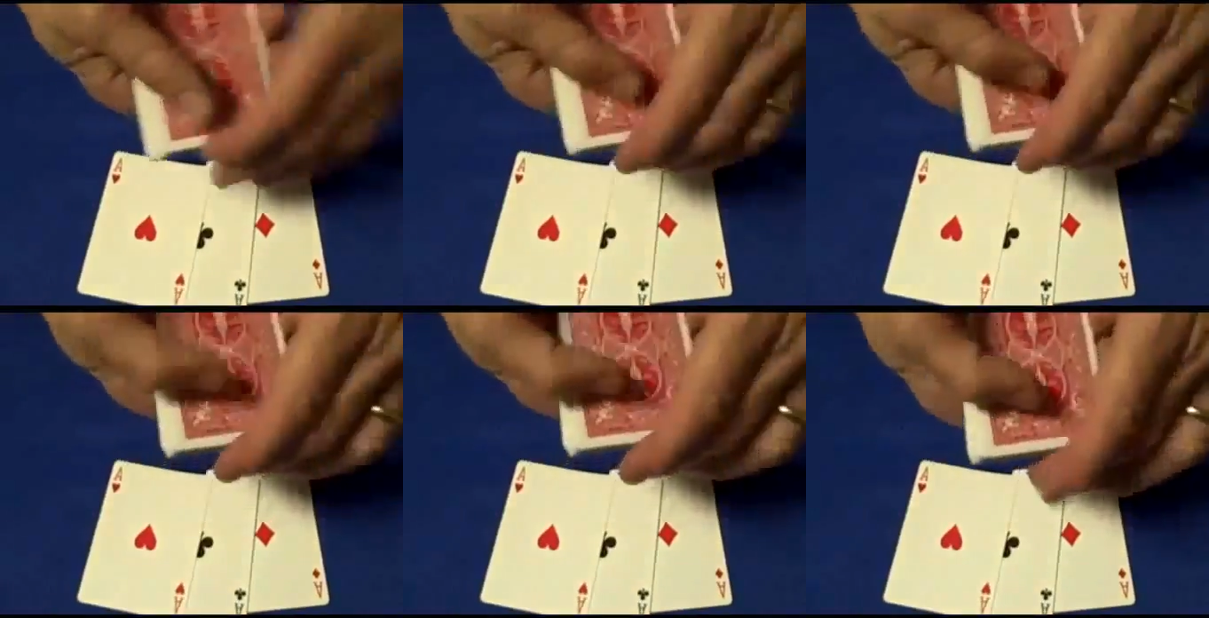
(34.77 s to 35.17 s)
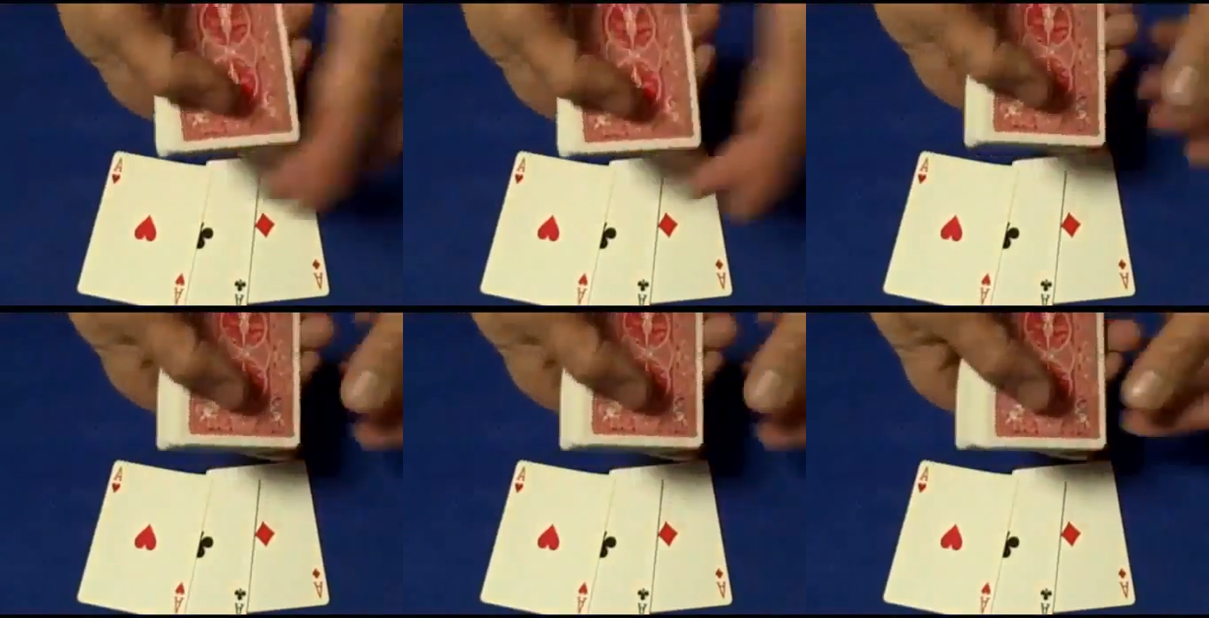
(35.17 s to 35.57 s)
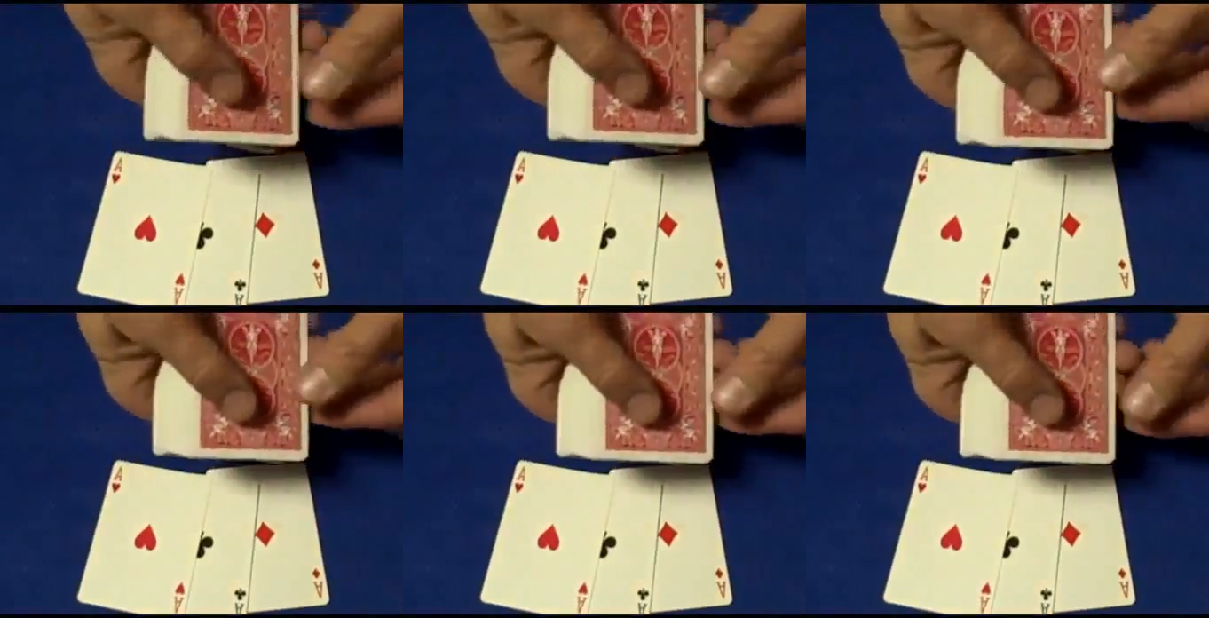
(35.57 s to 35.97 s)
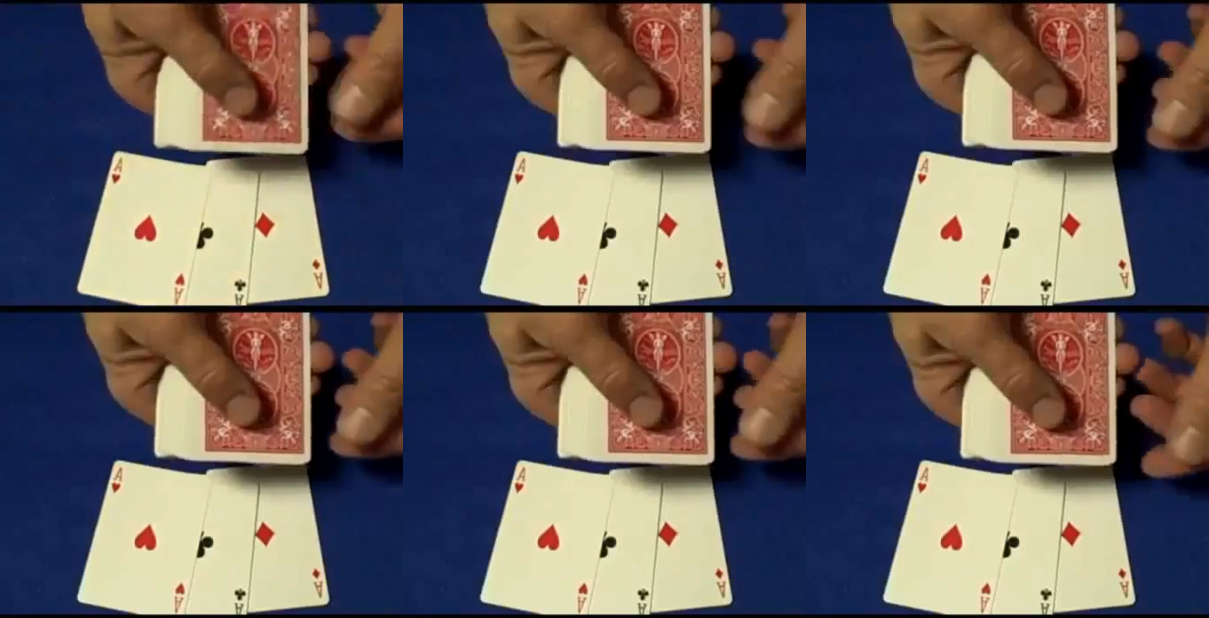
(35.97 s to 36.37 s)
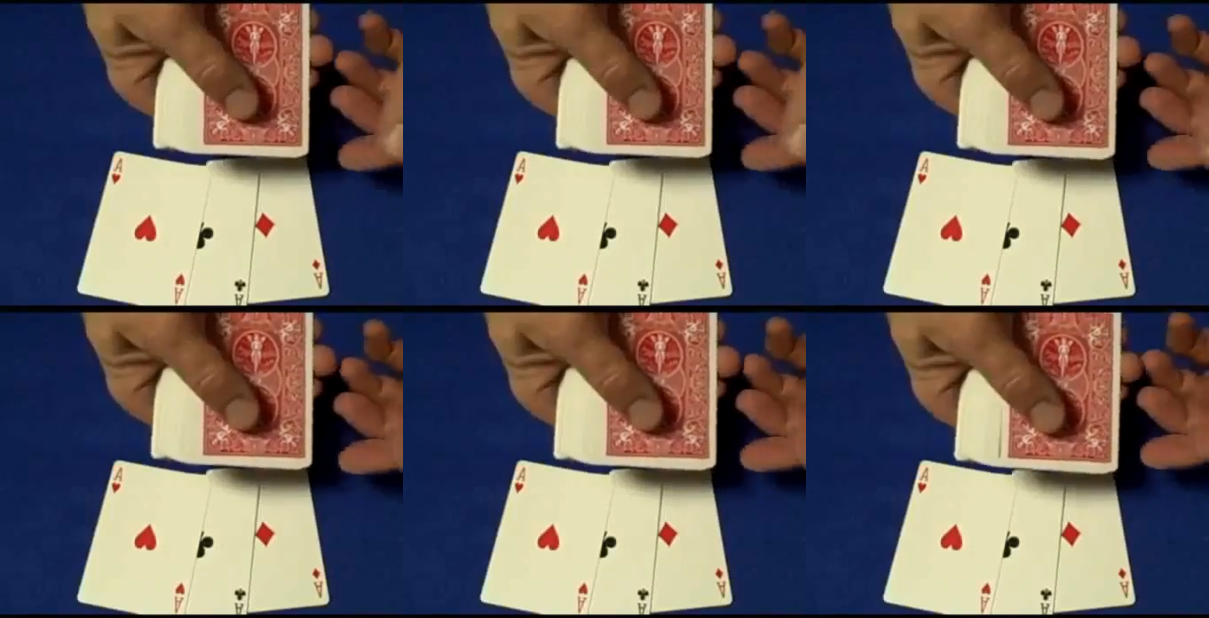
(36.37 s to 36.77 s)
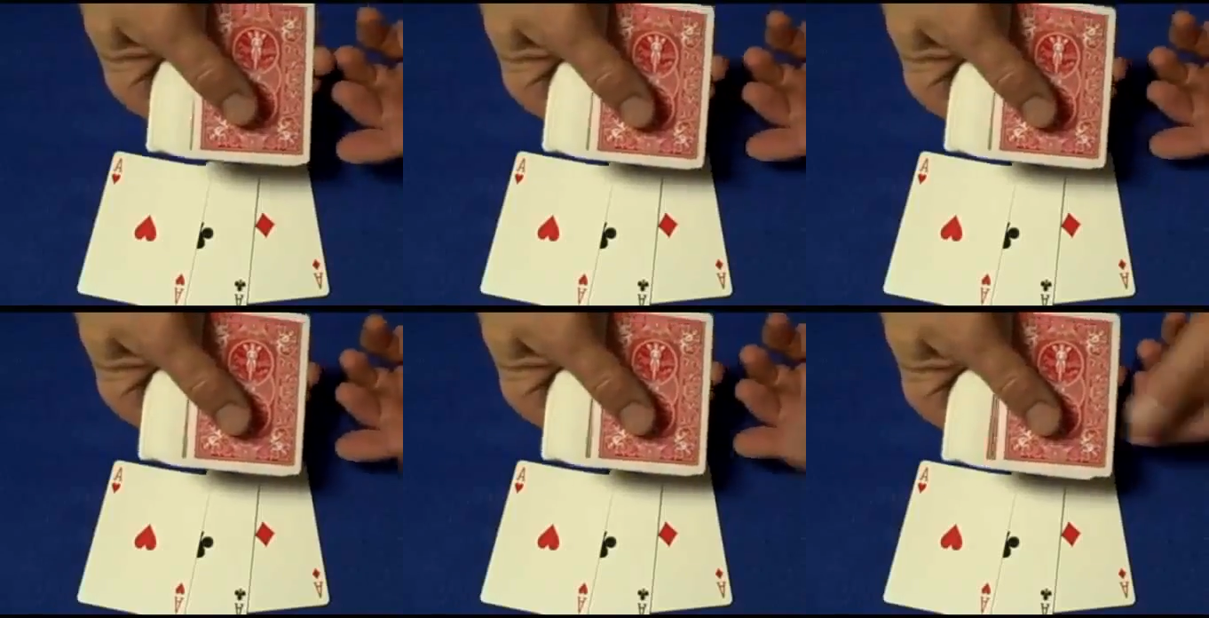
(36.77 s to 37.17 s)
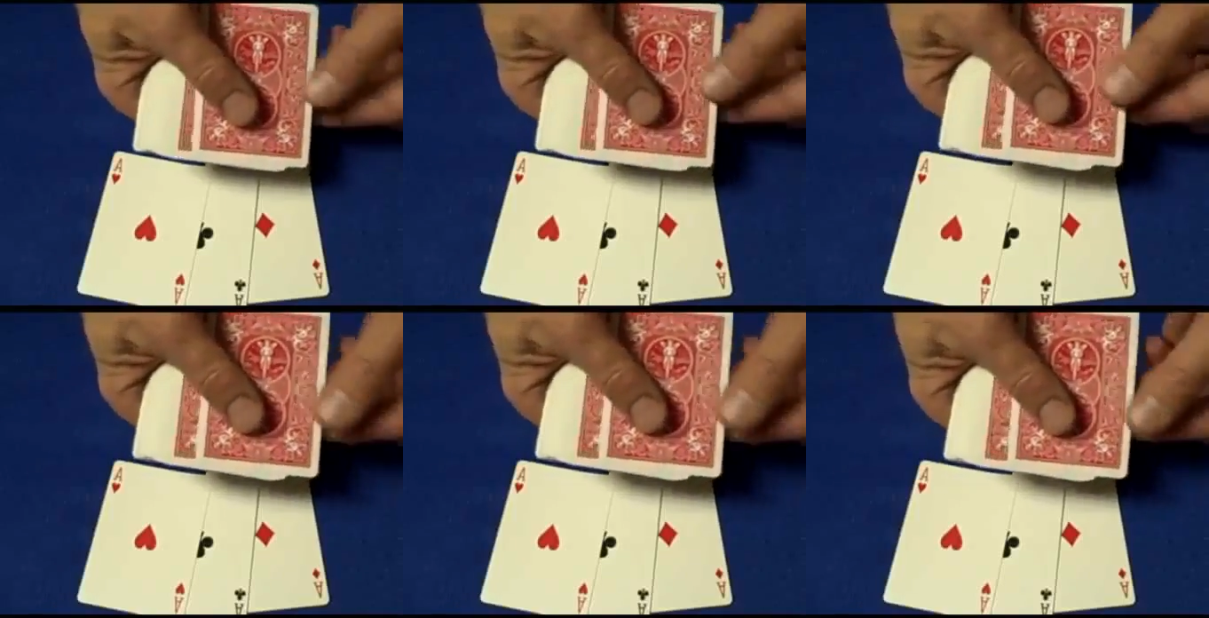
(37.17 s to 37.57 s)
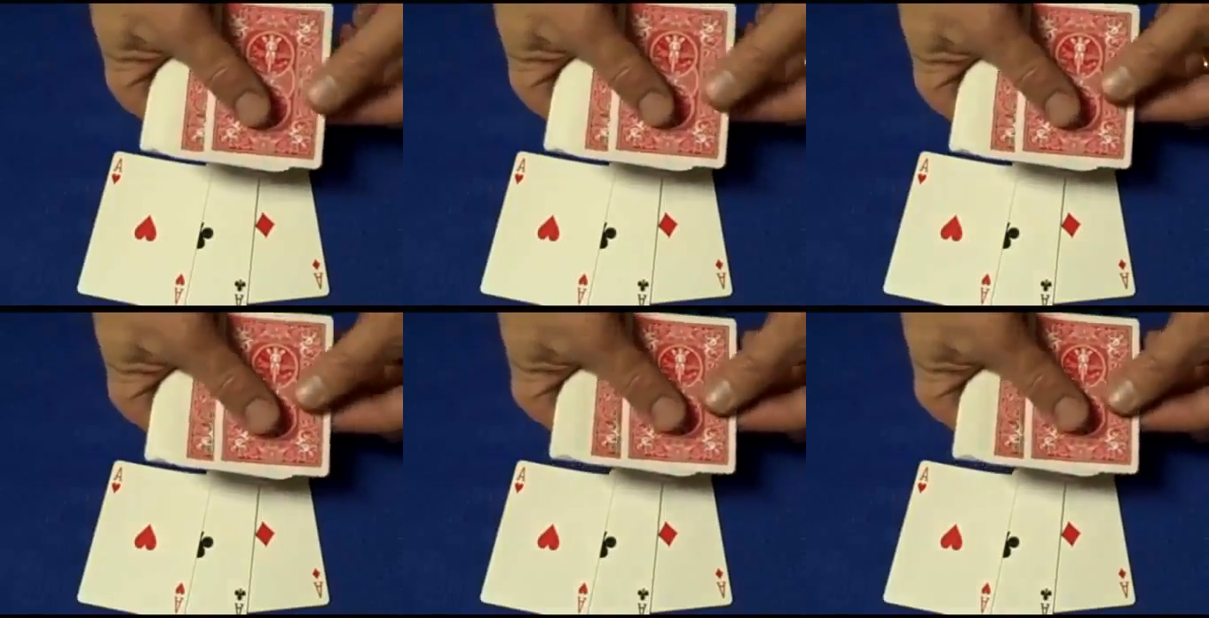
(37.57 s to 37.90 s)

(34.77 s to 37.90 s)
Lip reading: Nobody's mouth can be seen.